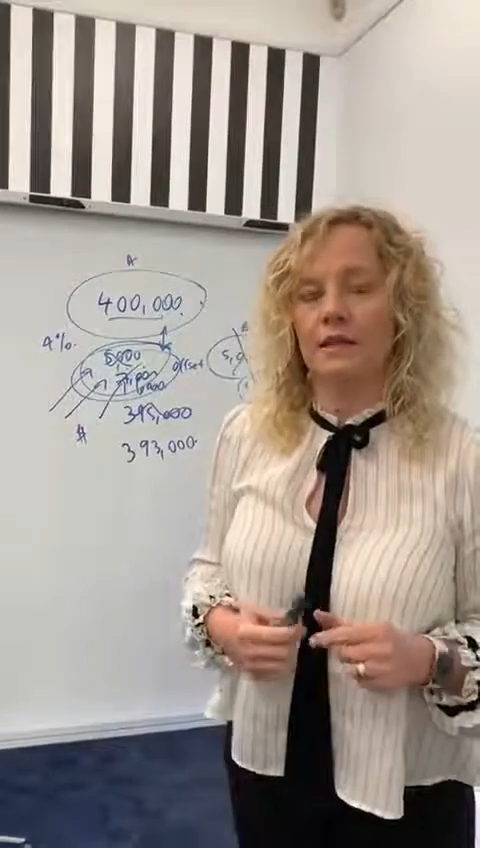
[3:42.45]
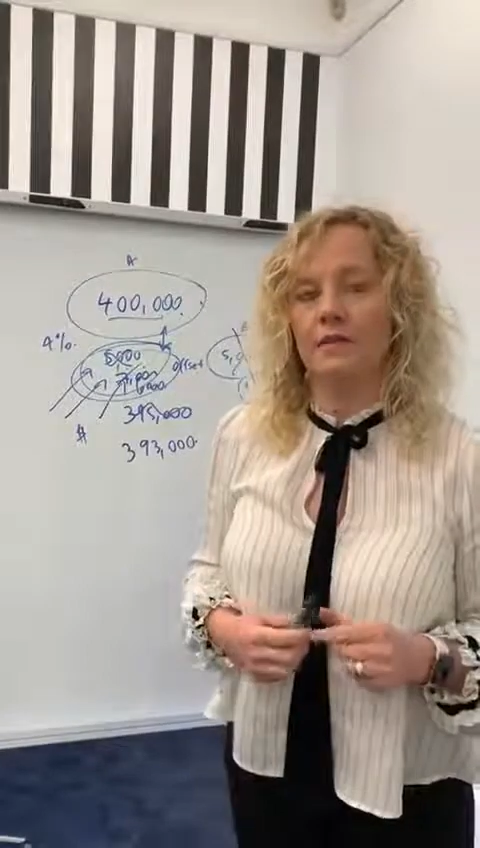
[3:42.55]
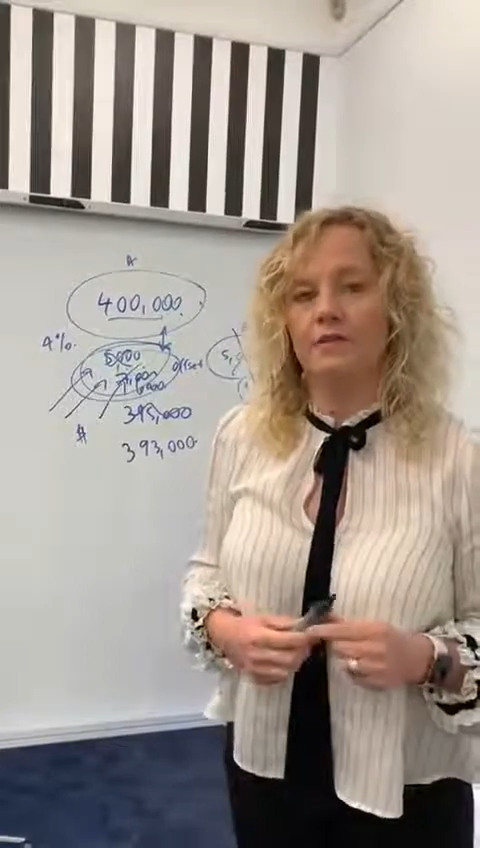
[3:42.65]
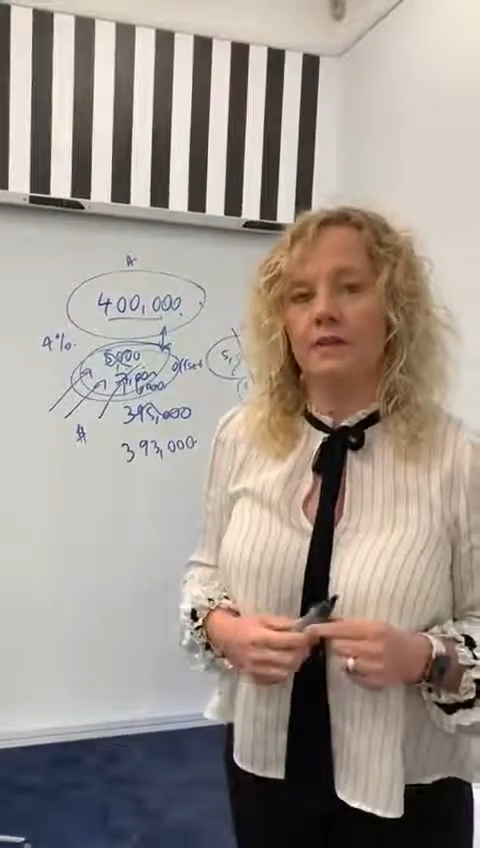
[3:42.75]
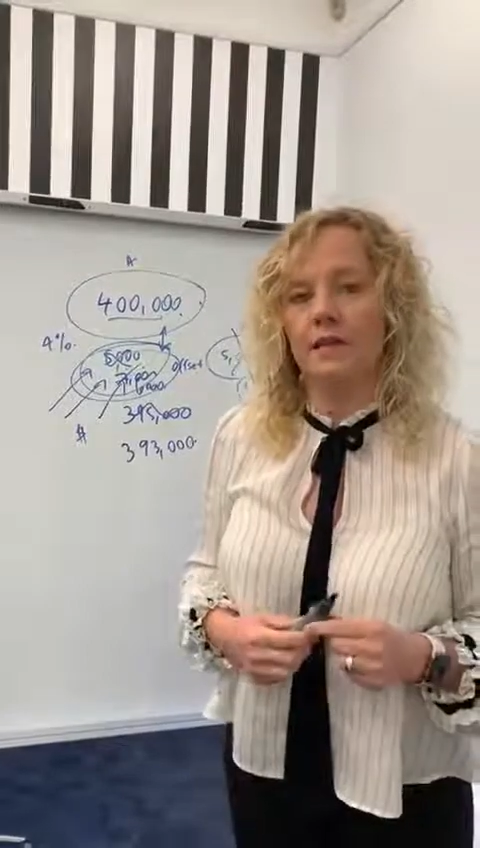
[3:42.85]
get
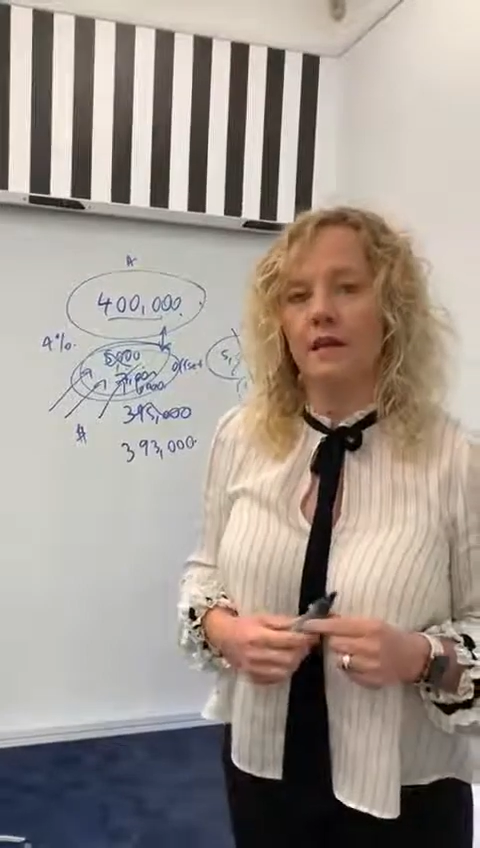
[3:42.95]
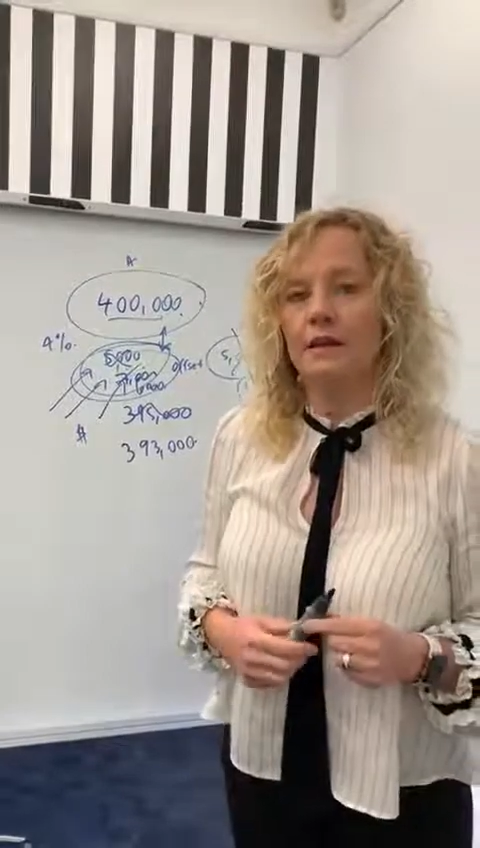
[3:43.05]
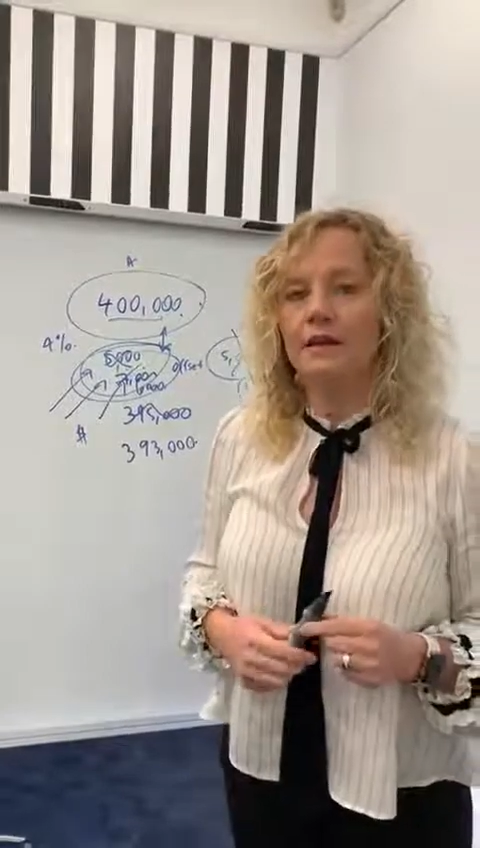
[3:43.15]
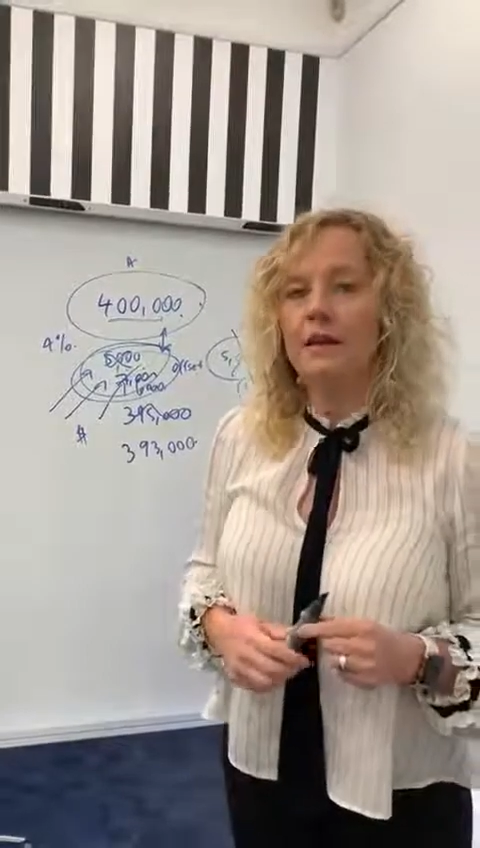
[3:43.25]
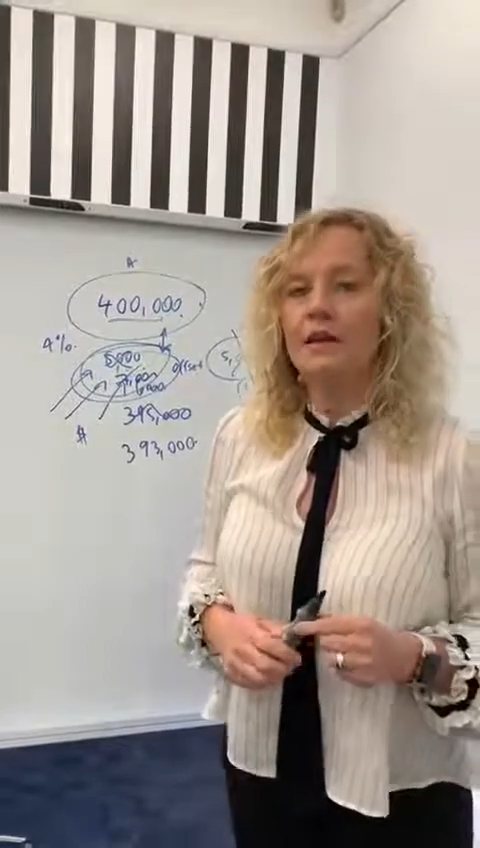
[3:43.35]
an offset
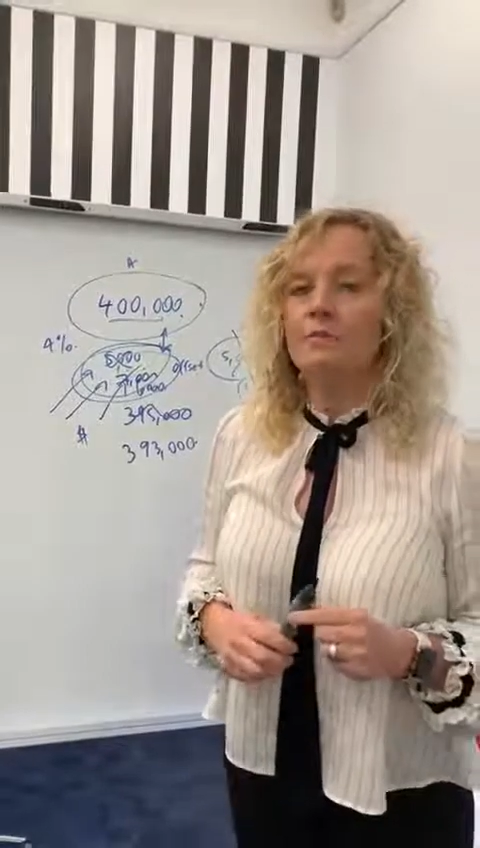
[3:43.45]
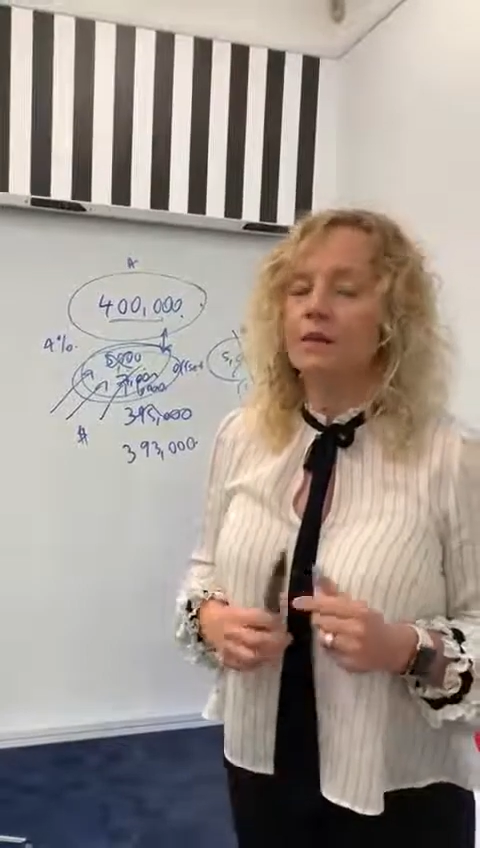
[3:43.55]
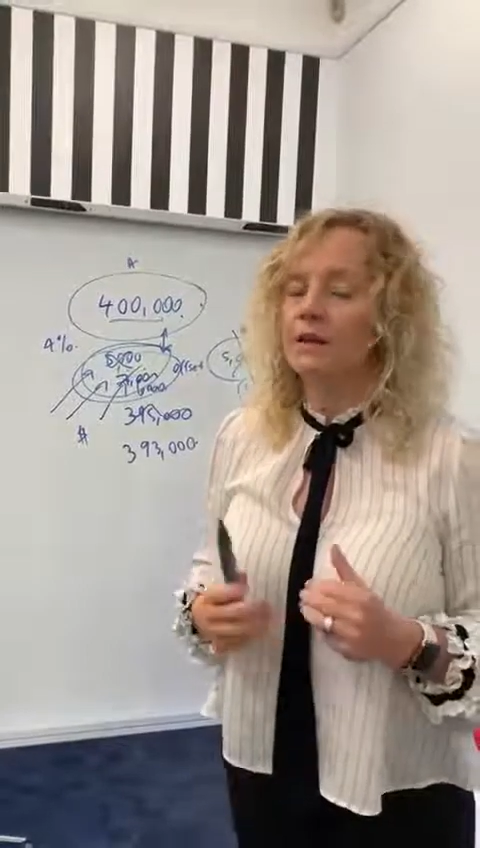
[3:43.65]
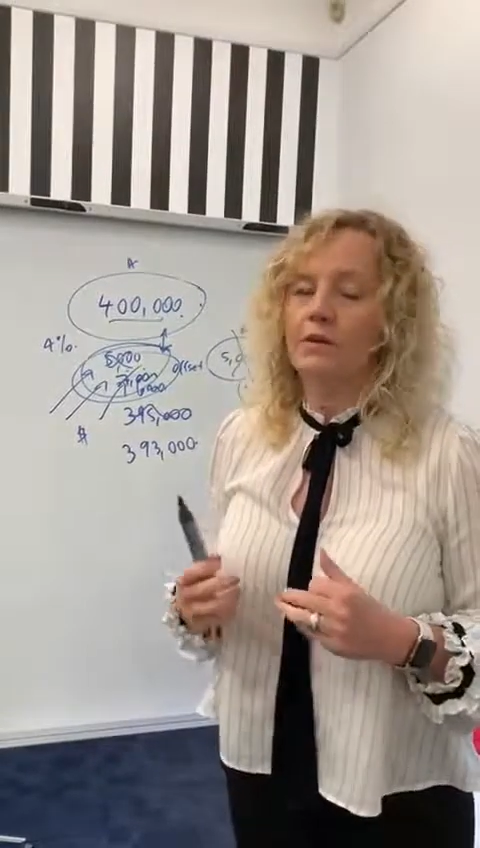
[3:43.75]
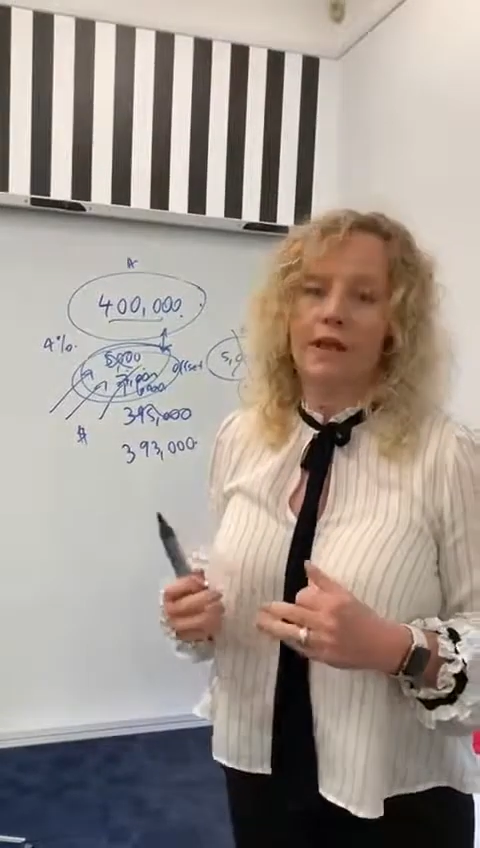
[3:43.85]
account,
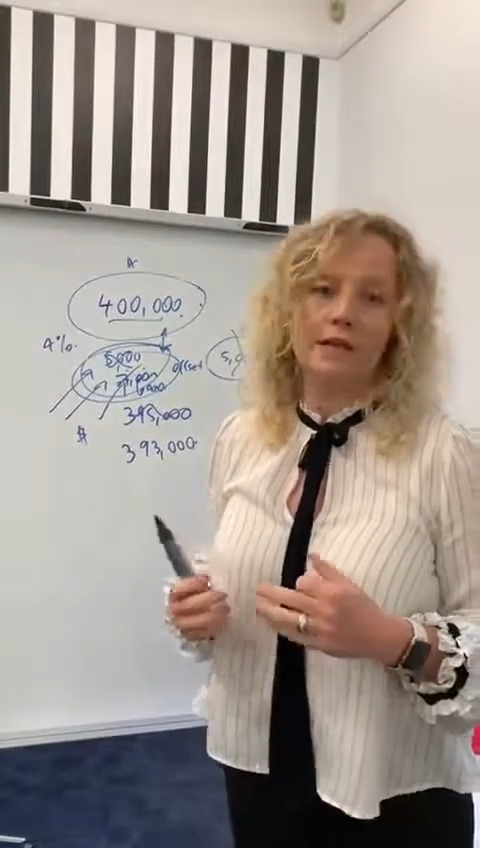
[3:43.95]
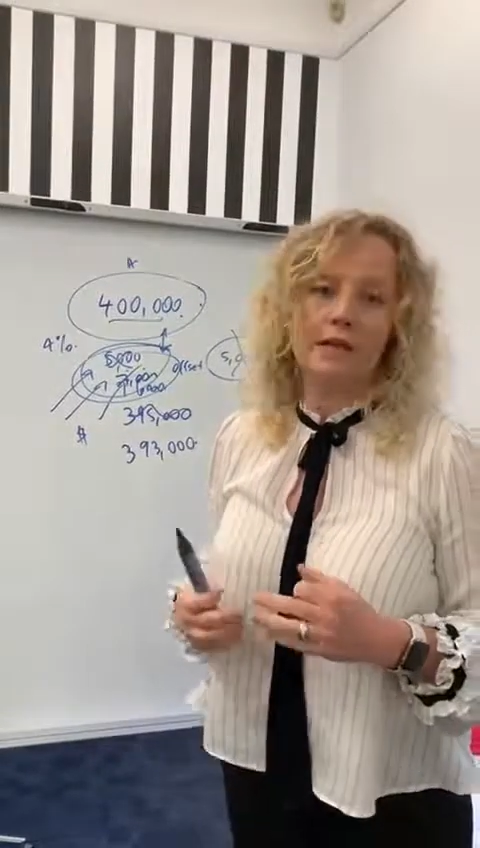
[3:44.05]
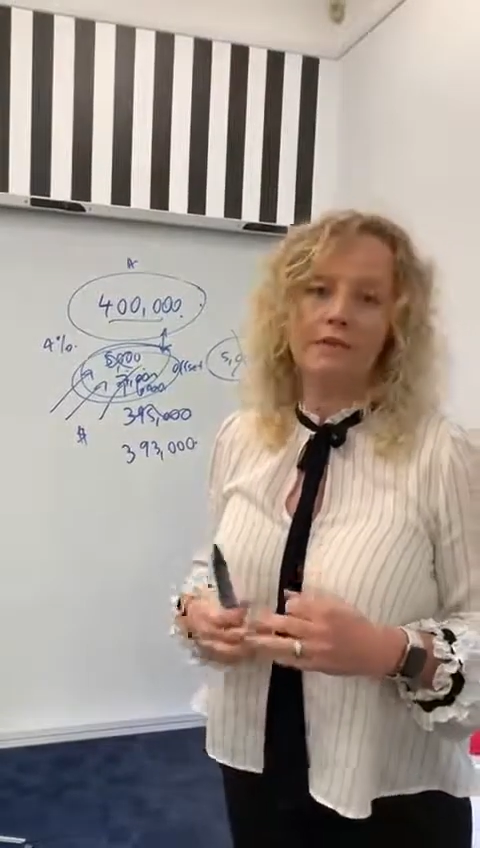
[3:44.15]
but they're great.